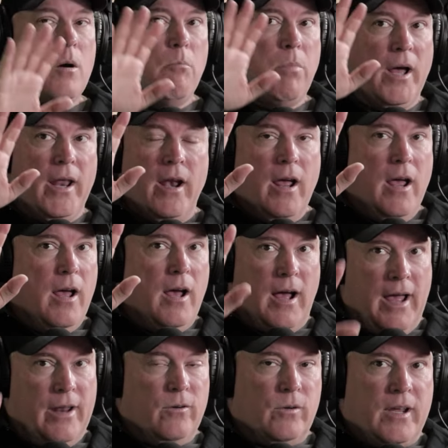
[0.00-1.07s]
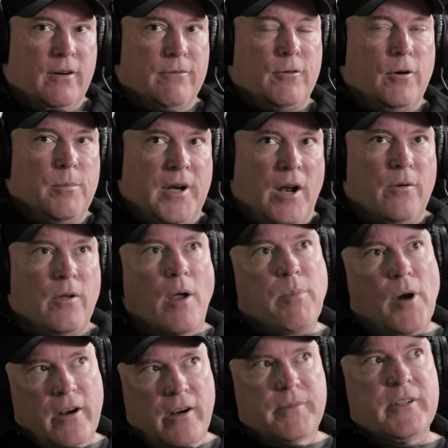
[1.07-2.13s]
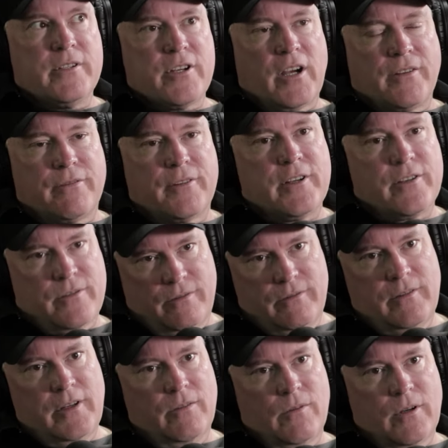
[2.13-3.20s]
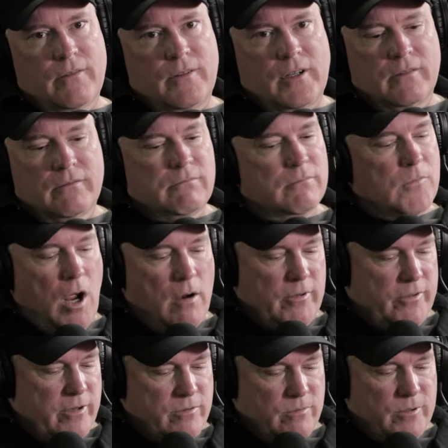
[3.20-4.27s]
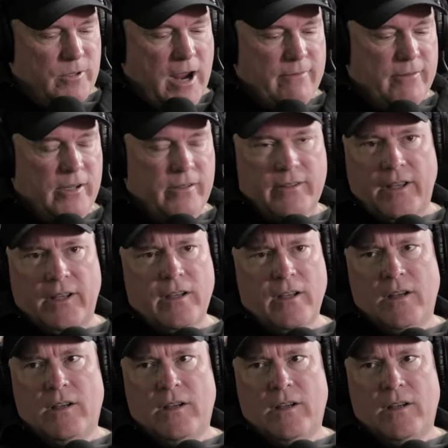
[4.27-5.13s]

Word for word: but I don't care for it. But I brought it up to John French in one of our conversations we were having. He's like,